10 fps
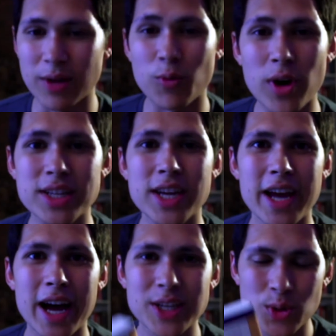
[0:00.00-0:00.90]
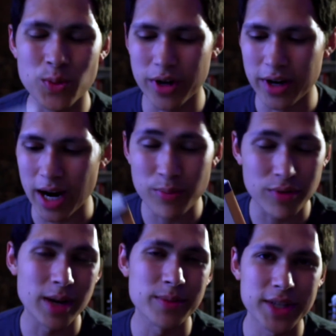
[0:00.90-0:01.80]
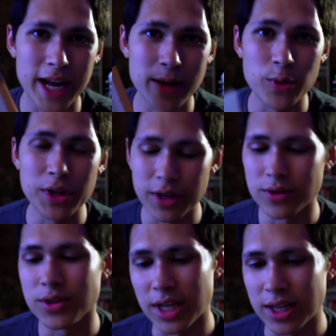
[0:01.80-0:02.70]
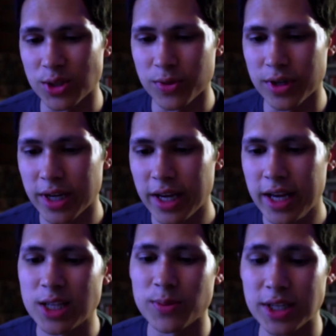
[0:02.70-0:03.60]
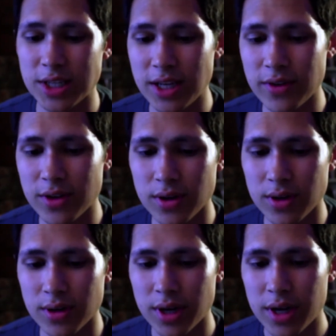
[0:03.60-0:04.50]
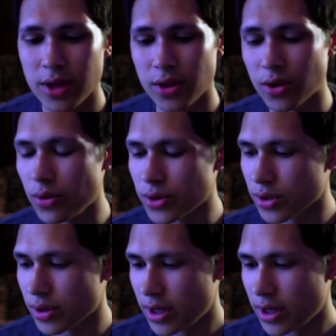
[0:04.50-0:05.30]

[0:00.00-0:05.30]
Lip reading: one day, I swear, I promise that I will understand this book. It's by Stephen Kern, The Culture